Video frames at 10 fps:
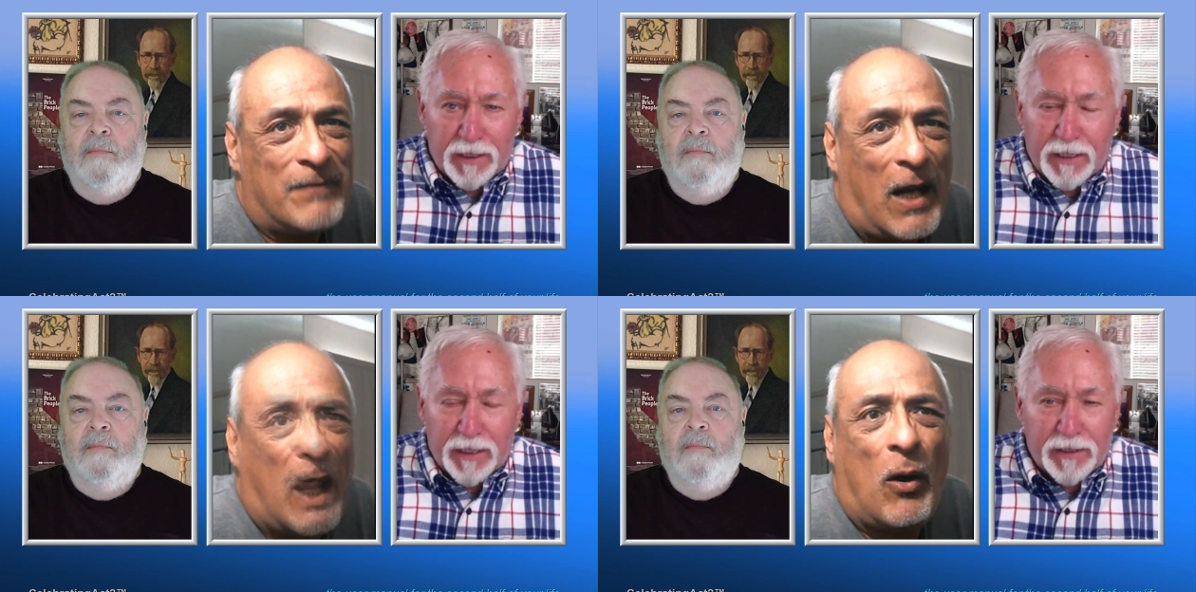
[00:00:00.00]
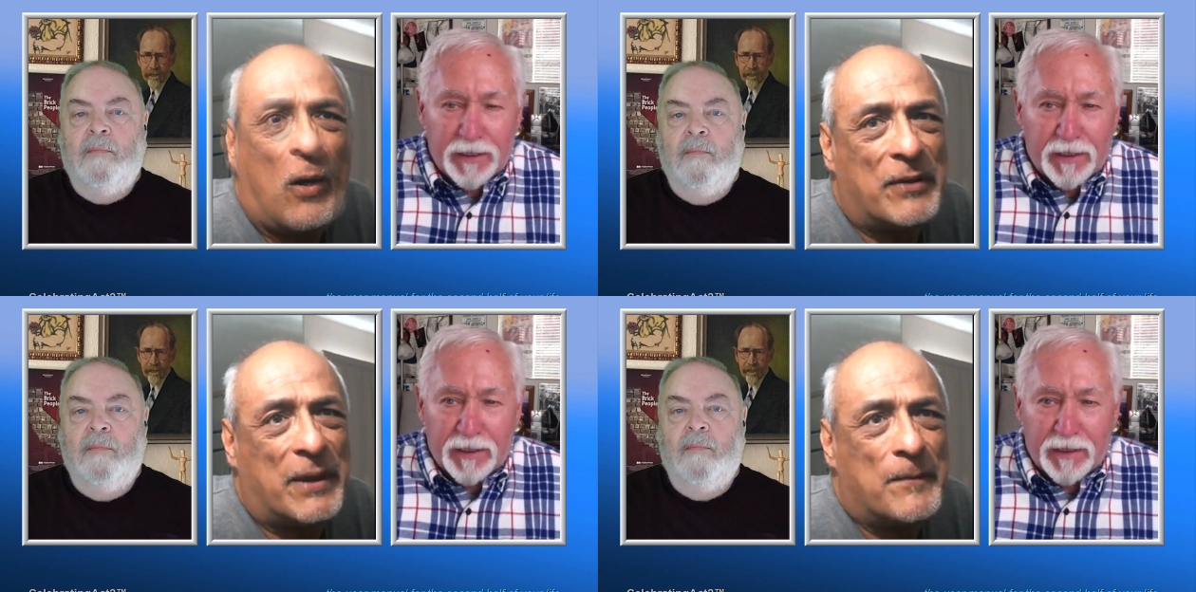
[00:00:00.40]
Speaker 1: Absolutely.
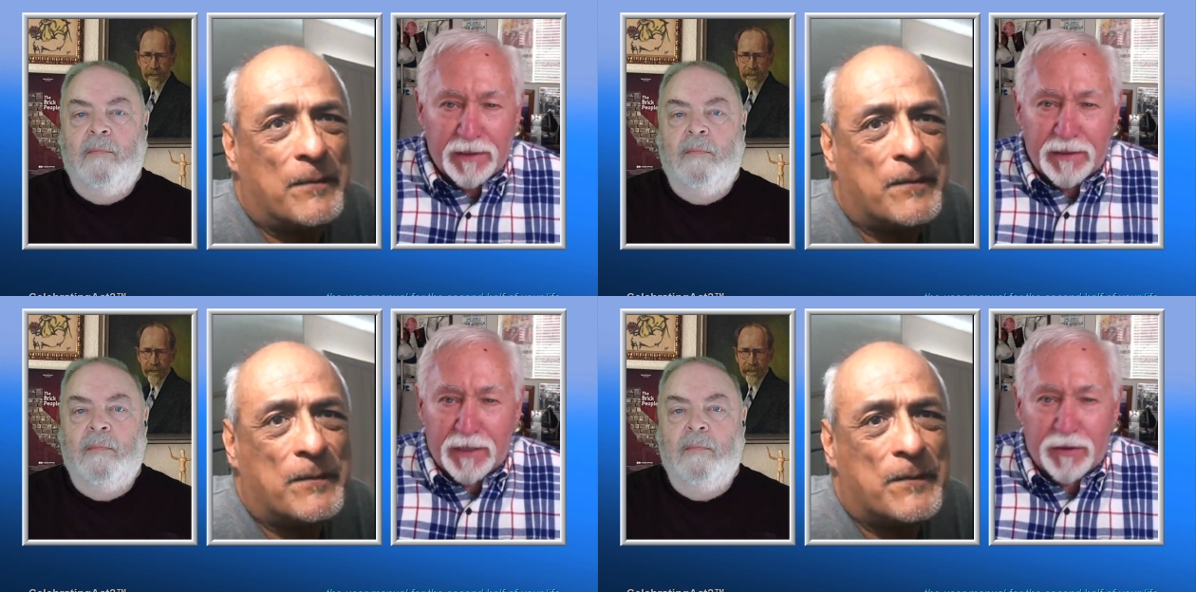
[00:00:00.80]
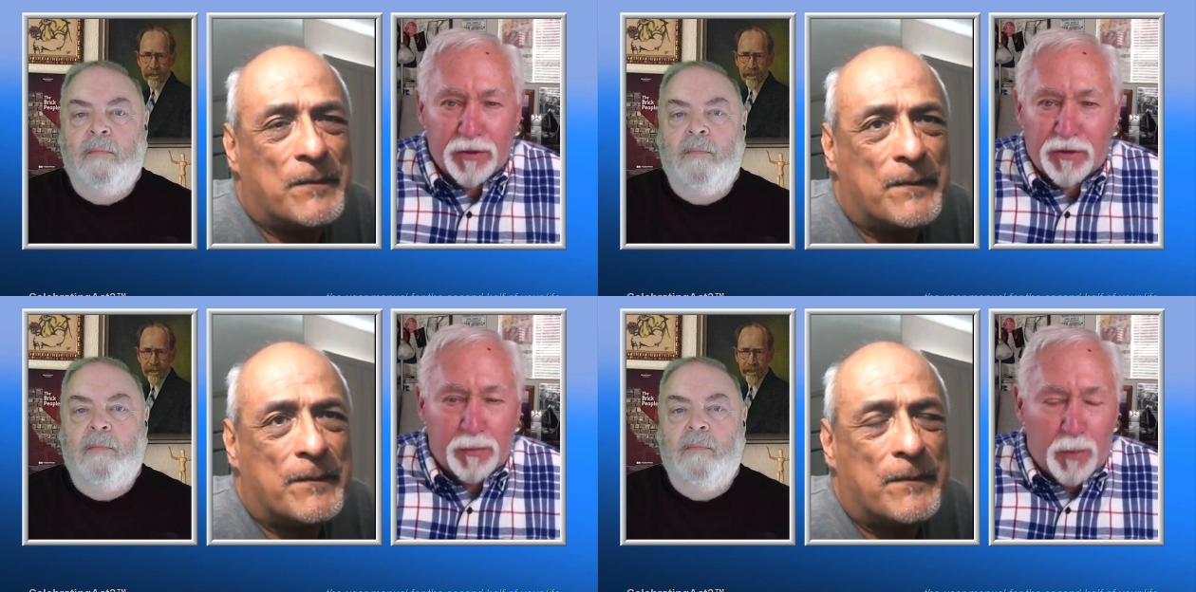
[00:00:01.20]
And they they
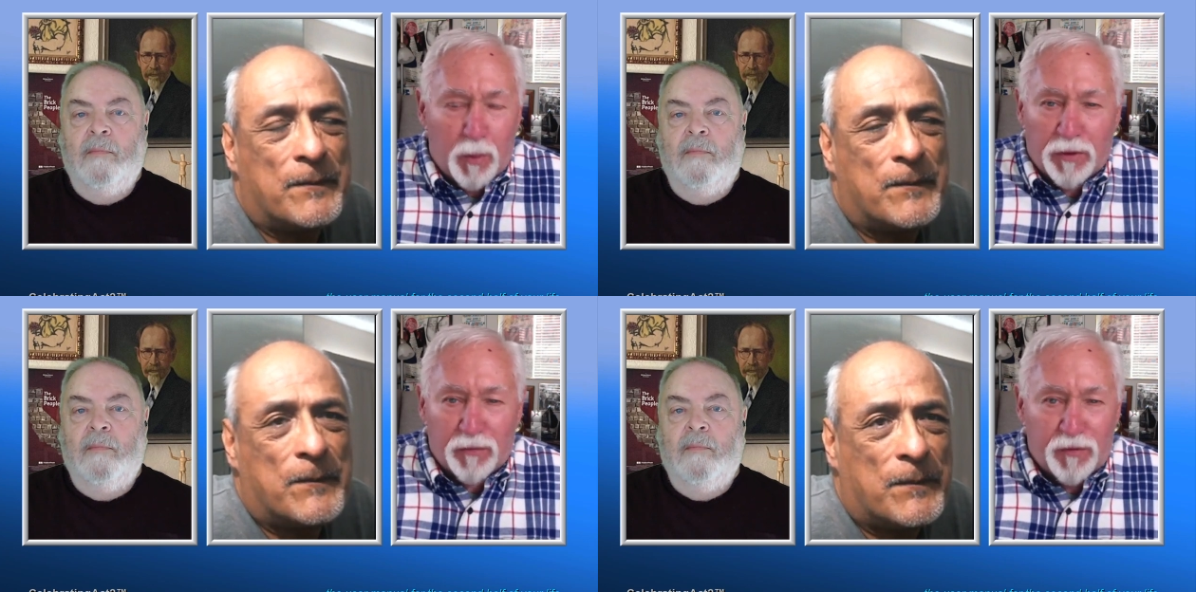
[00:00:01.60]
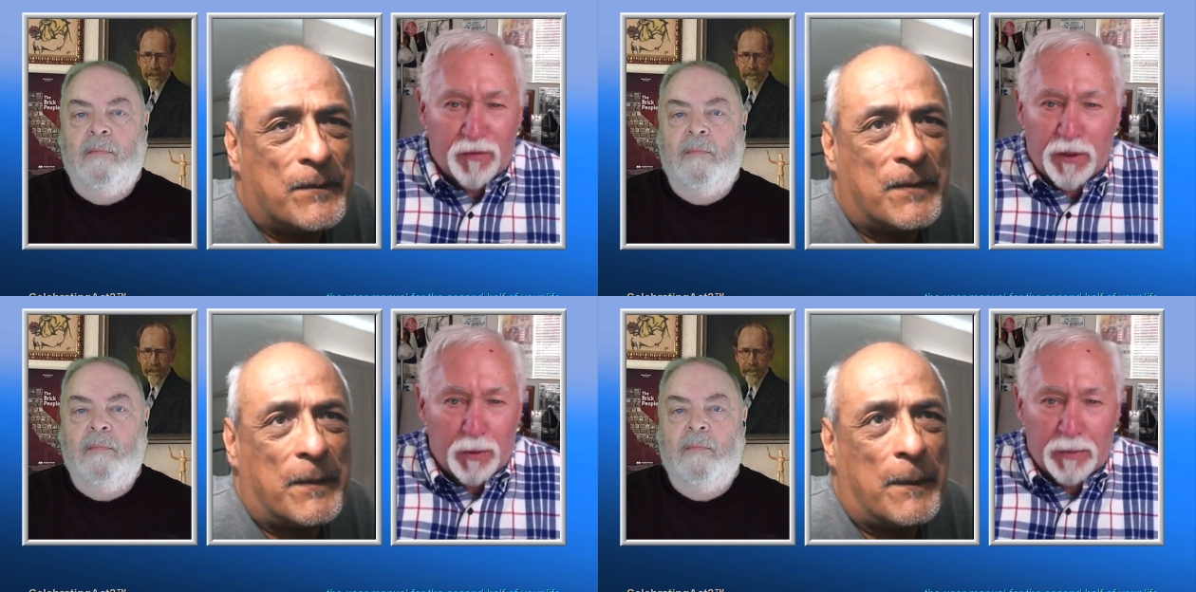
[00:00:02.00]
just support
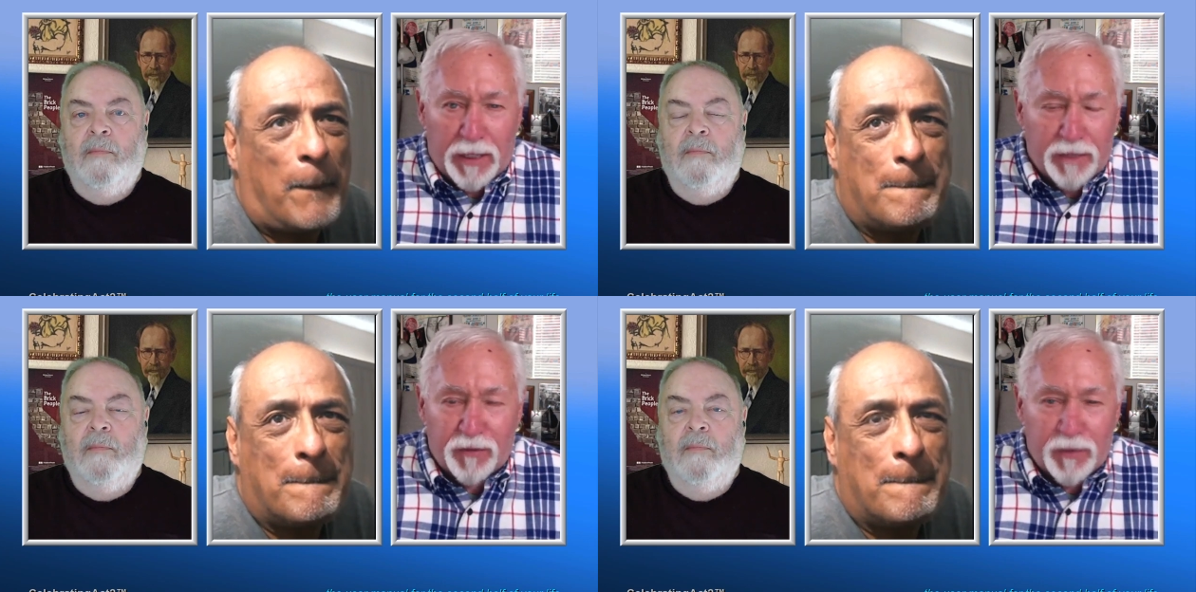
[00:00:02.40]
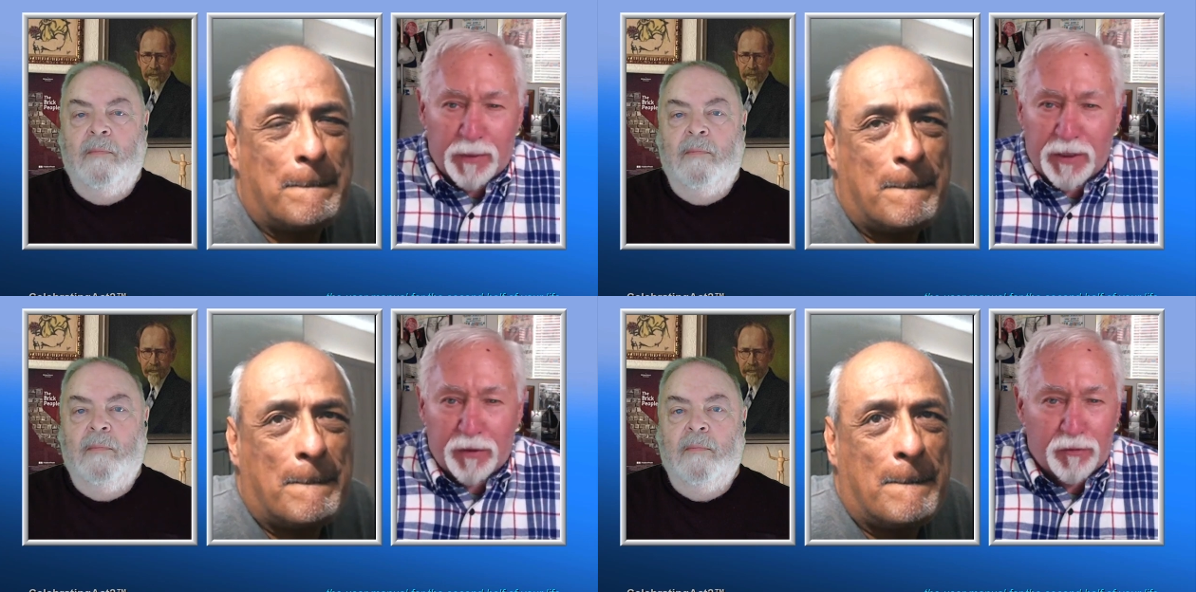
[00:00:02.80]
film and
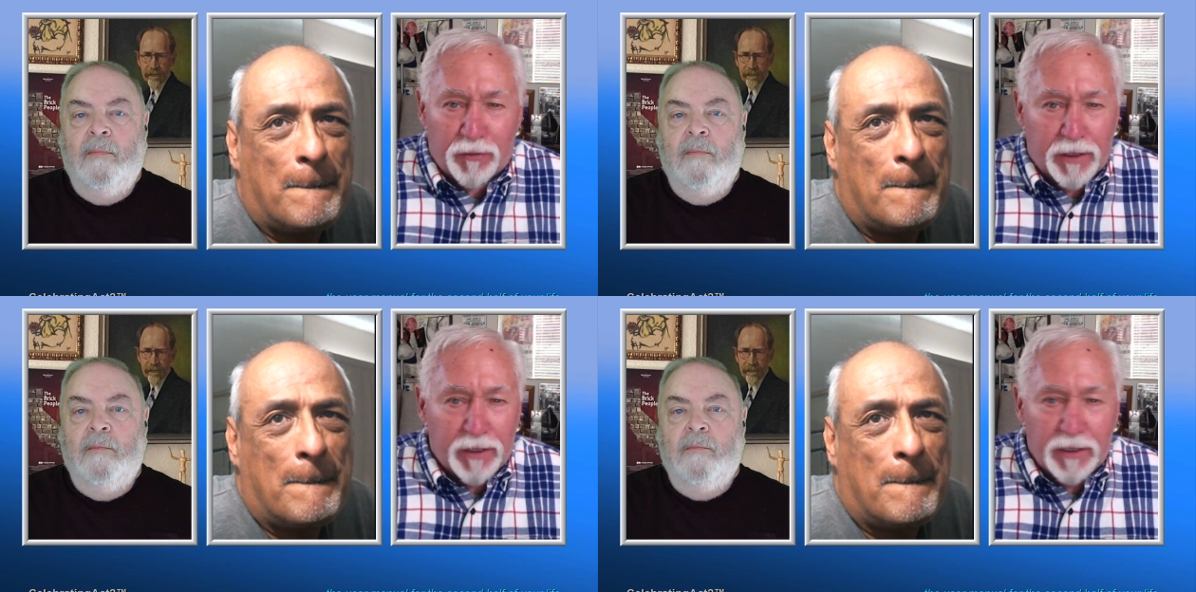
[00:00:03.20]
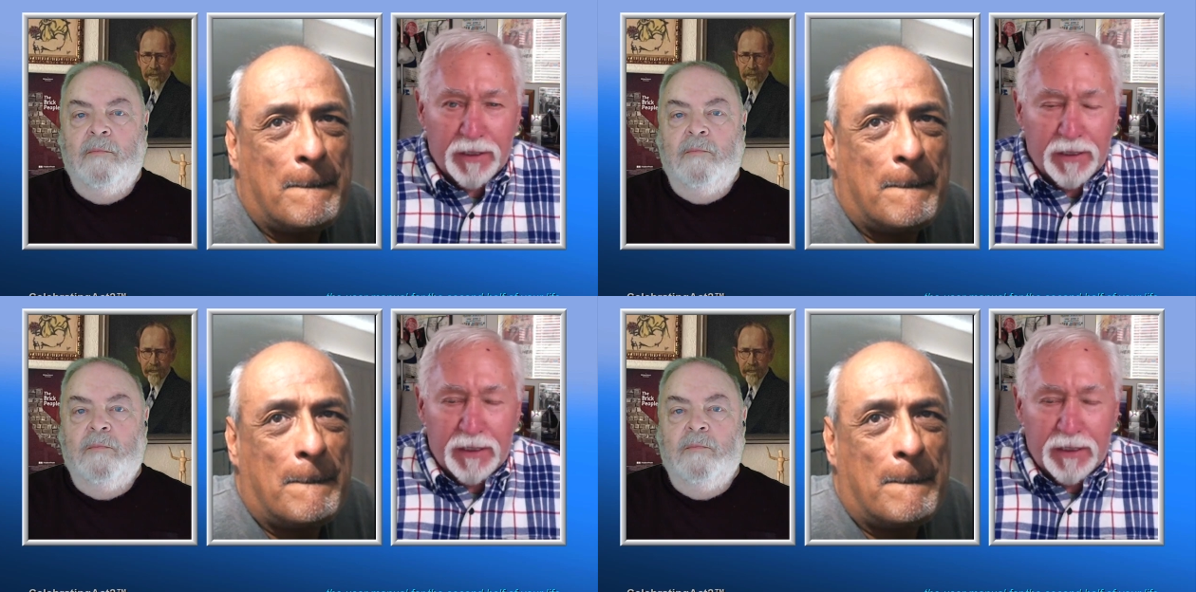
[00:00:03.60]
film history